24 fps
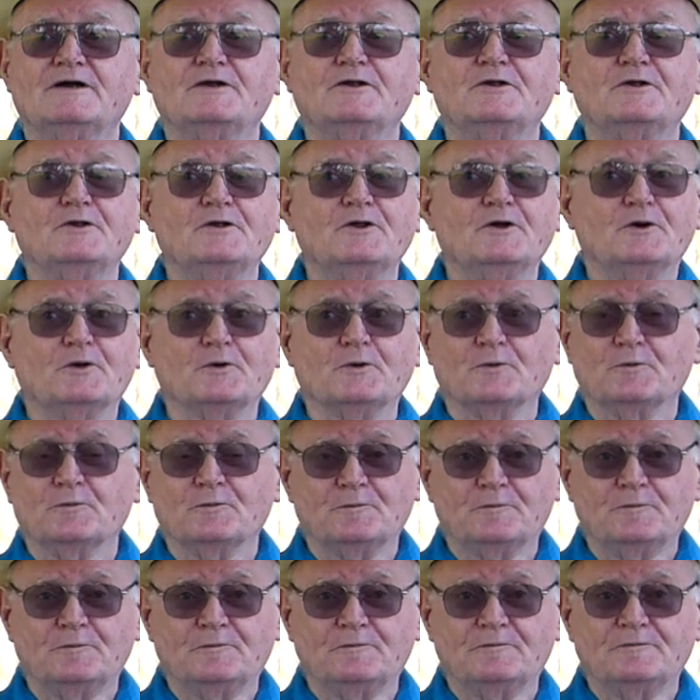No.
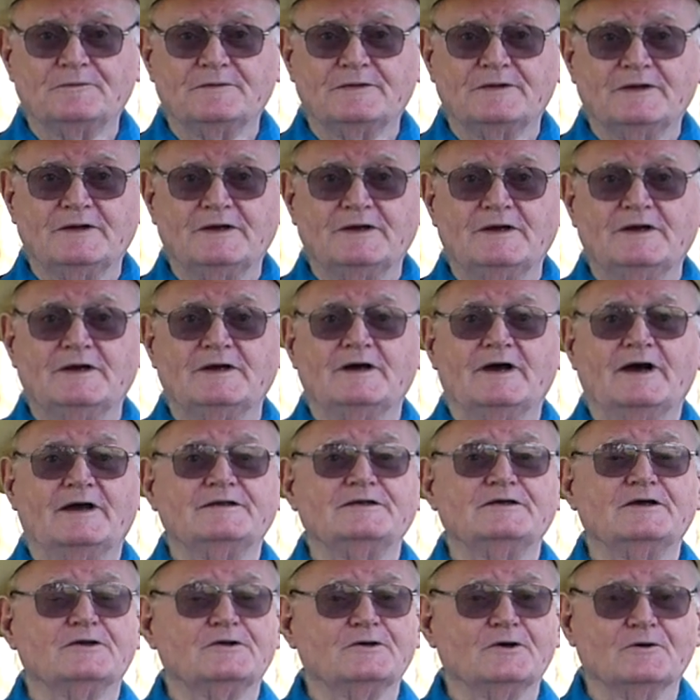And
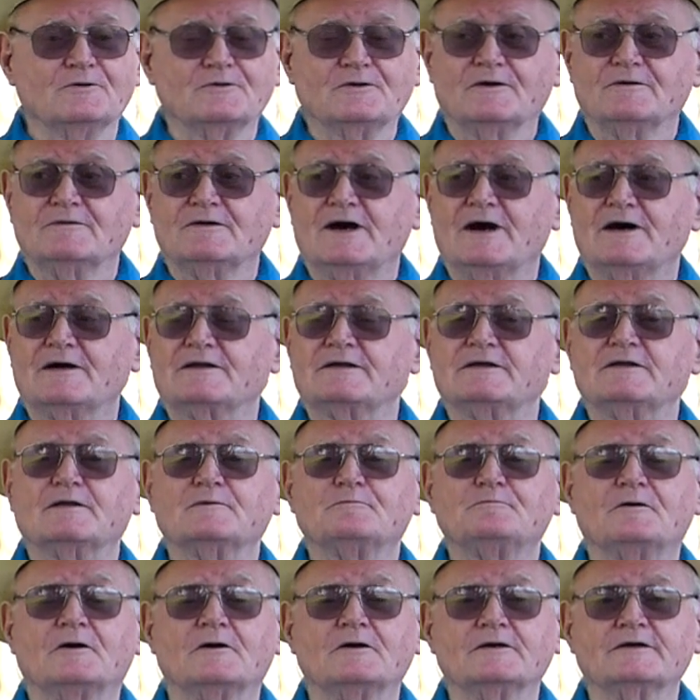you don't go out in the
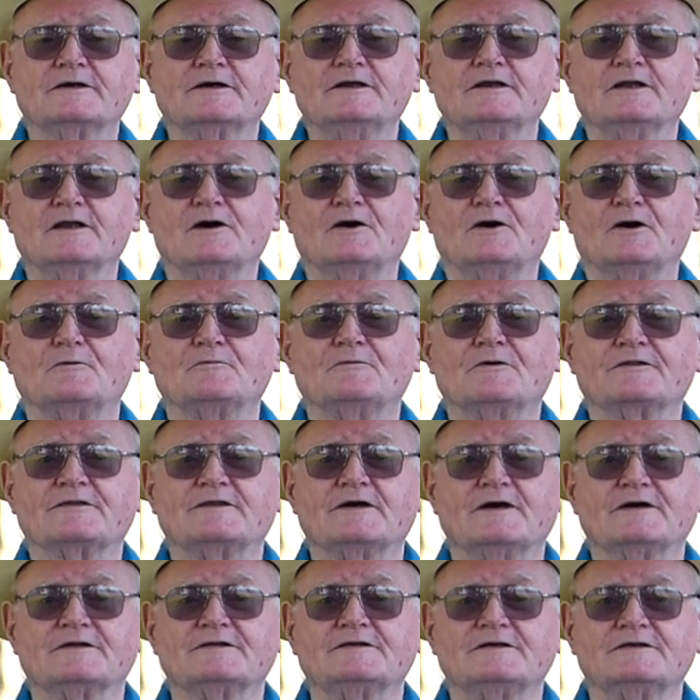parking lot
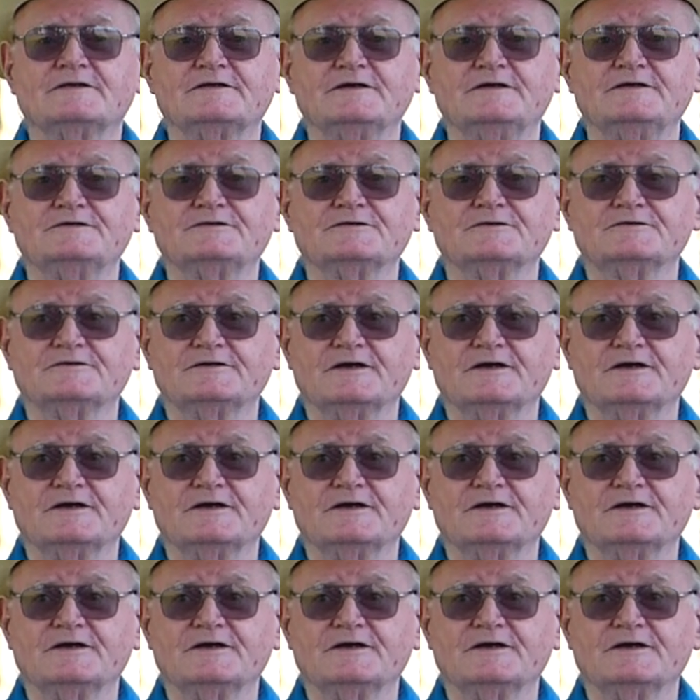without the teacher